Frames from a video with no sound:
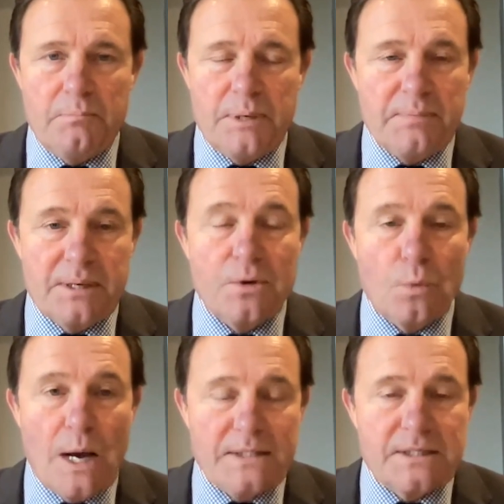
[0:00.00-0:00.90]
people in the
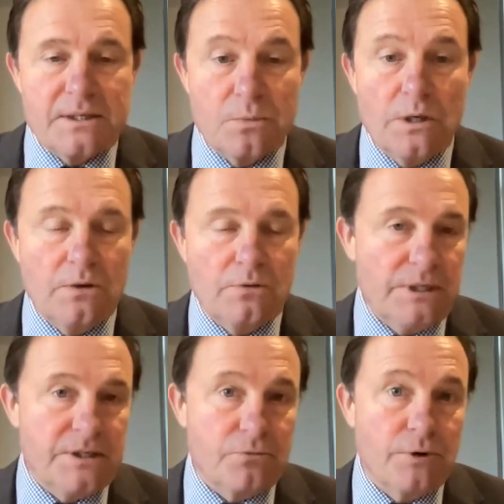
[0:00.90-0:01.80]
West and the world
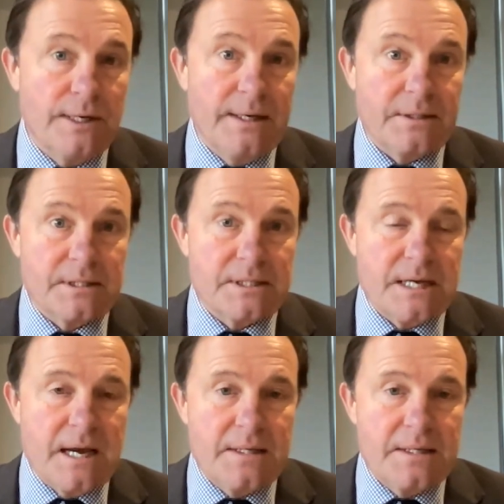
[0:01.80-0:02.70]
need to really
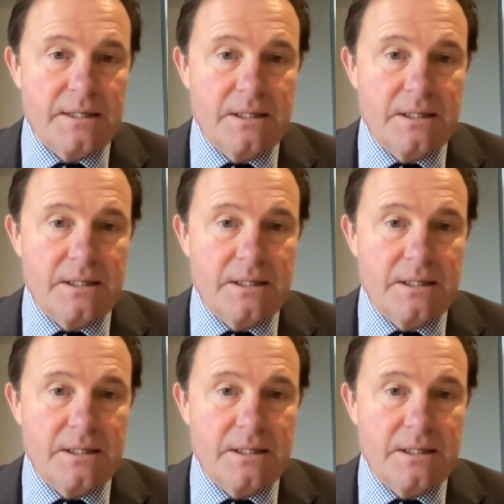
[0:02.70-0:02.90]
understand.